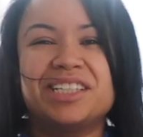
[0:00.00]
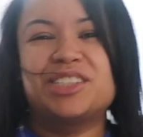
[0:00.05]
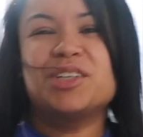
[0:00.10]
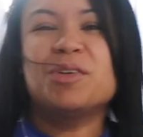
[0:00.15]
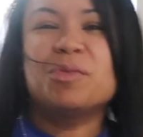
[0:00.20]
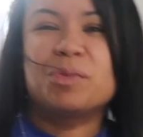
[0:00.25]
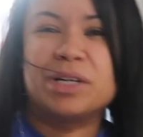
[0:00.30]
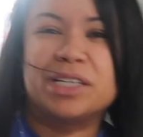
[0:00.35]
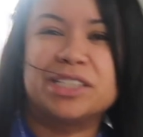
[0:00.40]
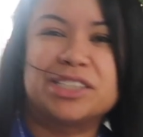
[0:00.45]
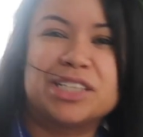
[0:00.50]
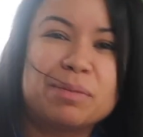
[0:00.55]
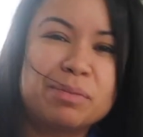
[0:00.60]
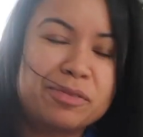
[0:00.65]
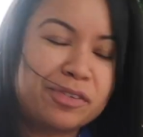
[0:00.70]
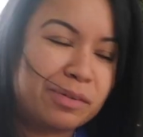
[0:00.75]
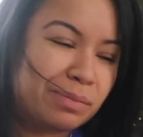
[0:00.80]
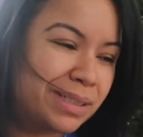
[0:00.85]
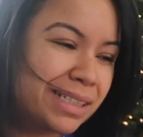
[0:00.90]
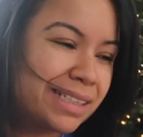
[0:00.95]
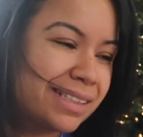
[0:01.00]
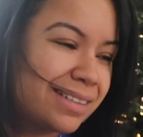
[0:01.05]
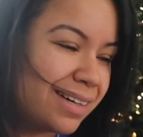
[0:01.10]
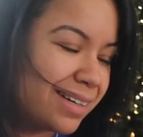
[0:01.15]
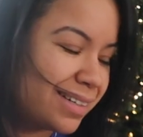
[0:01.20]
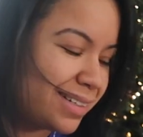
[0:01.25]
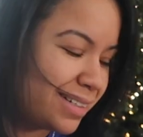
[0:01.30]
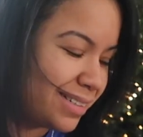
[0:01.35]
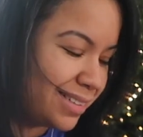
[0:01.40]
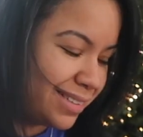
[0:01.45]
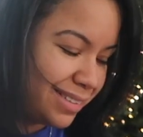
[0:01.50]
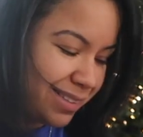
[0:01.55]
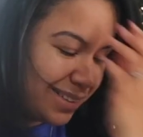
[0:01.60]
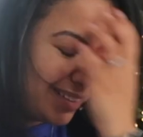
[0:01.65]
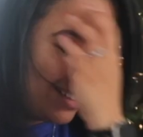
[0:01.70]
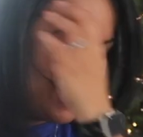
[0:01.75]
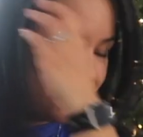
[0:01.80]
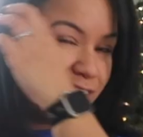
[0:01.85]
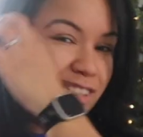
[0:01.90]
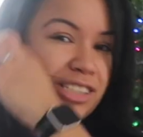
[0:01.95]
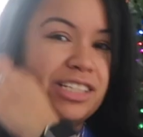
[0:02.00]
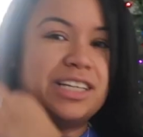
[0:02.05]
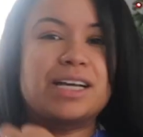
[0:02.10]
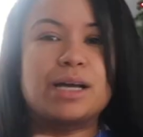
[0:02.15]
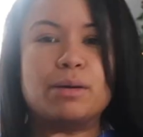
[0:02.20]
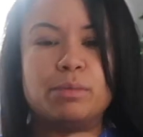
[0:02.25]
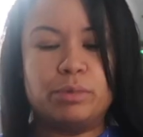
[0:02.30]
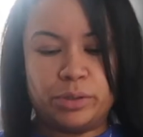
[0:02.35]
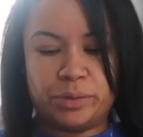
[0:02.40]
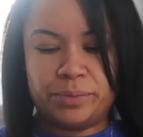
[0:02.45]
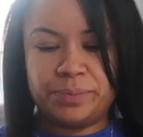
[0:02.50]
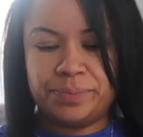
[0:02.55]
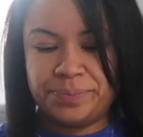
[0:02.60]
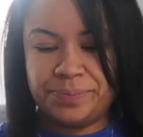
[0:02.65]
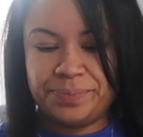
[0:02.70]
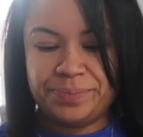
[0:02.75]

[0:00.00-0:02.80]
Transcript: So weird shopping from TikTok. Should have seen it coming though.